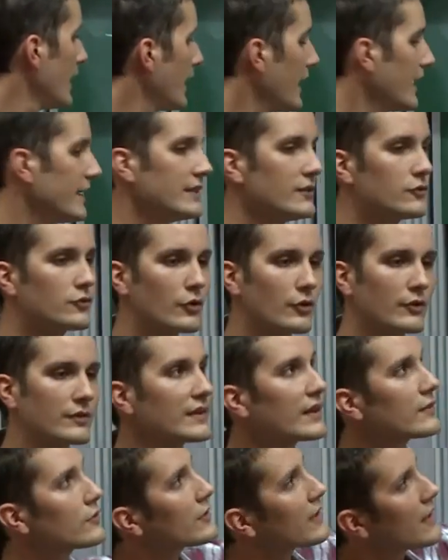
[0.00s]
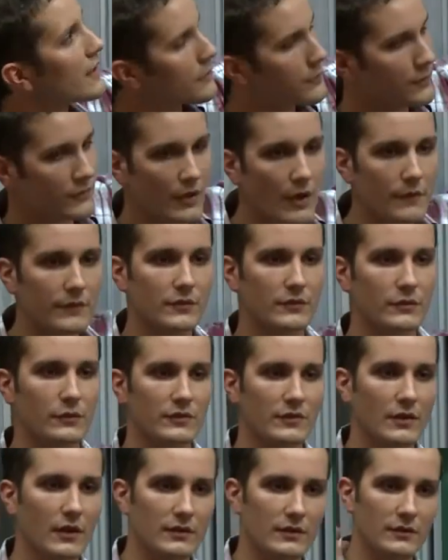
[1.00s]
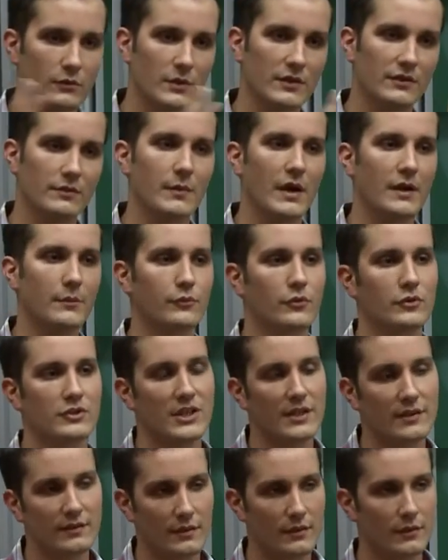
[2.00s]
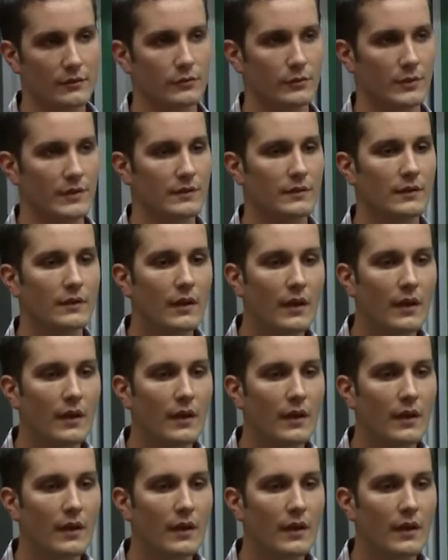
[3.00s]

and it turns that the K3 surface you started with by projecting onto it